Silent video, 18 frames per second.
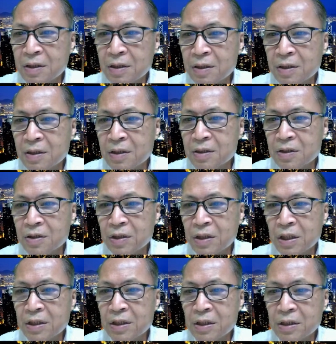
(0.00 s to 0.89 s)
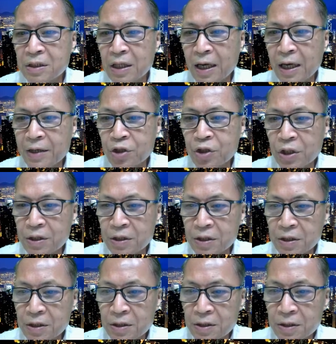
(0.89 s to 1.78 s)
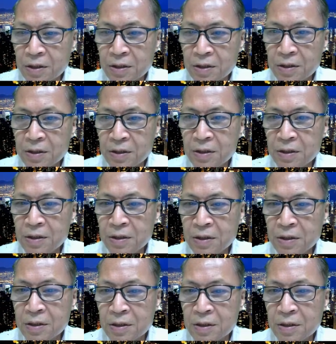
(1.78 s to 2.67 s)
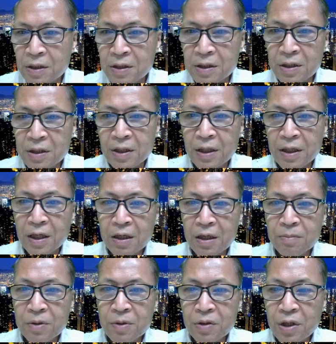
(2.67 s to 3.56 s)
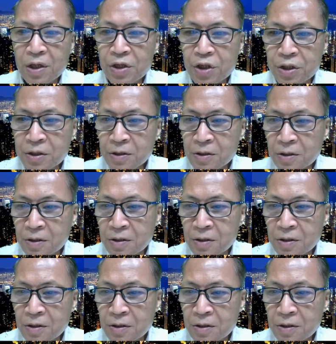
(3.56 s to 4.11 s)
So this is the entrance, the sitting accommodation,